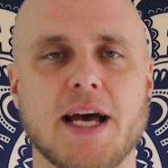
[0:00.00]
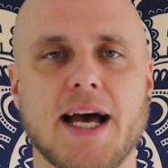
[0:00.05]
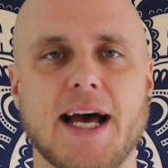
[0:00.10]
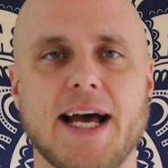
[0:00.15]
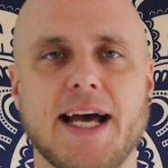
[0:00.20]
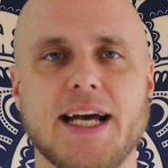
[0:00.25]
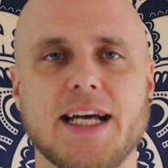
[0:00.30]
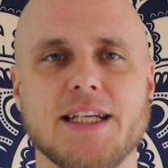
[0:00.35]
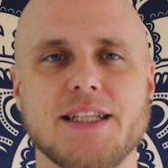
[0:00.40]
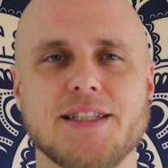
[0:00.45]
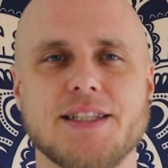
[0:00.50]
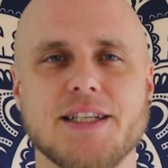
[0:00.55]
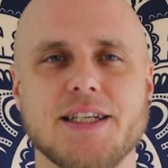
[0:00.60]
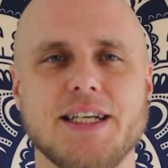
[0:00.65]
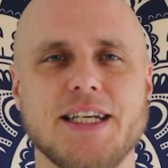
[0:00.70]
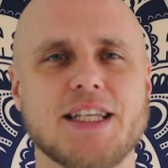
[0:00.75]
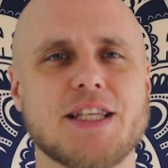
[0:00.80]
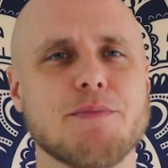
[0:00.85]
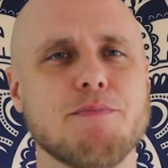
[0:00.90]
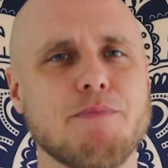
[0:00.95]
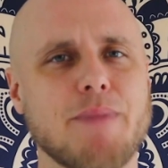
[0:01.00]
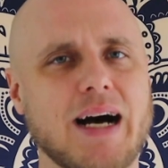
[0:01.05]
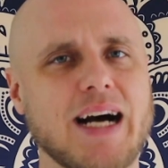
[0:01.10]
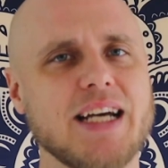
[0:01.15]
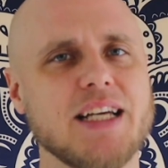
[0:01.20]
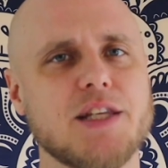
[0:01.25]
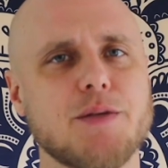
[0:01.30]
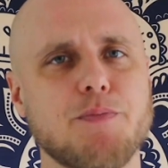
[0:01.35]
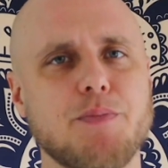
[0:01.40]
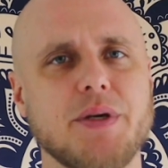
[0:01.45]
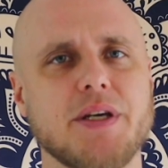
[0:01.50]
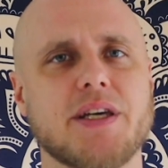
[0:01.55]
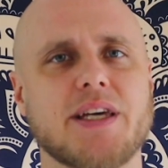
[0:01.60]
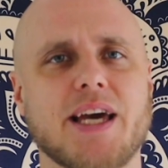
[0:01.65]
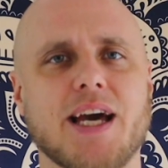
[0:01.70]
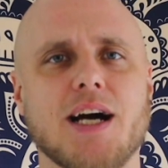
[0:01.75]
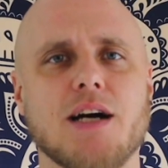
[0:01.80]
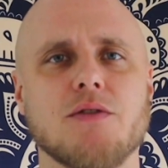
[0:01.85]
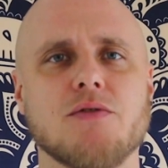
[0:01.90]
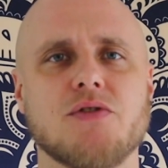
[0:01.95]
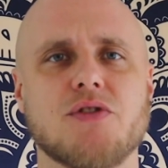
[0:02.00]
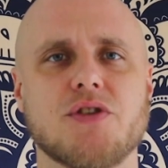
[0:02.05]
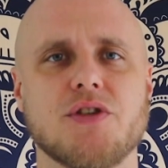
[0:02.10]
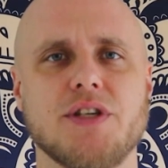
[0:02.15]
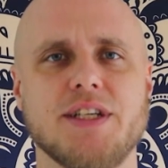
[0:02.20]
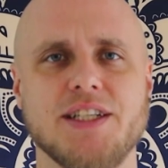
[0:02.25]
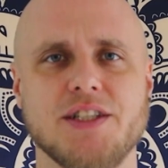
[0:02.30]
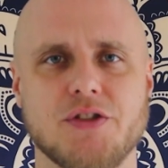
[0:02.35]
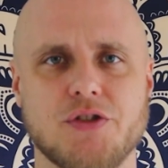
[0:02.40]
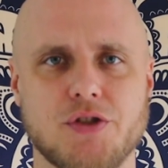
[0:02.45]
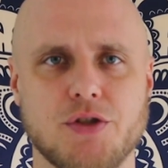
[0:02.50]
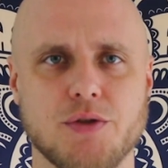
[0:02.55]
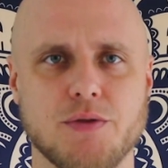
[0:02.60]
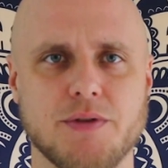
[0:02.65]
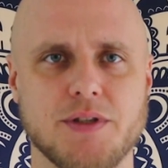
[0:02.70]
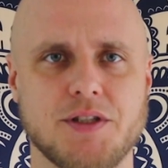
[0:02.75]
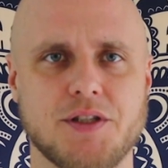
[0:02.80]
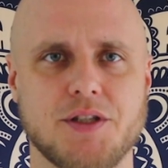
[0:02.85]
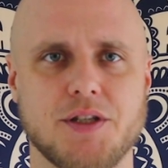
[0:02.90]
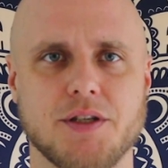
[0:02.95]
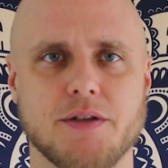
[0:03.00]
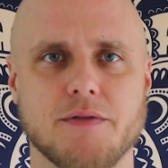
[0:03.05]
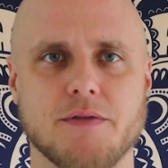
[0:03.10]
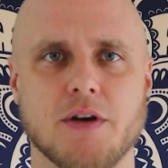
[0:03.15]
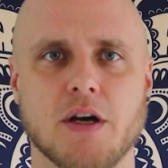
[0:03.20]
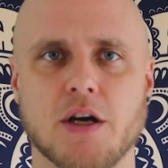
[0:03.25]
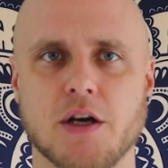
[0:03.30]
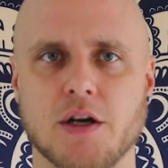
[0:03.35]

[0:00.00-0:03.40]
and it might be counterintuitive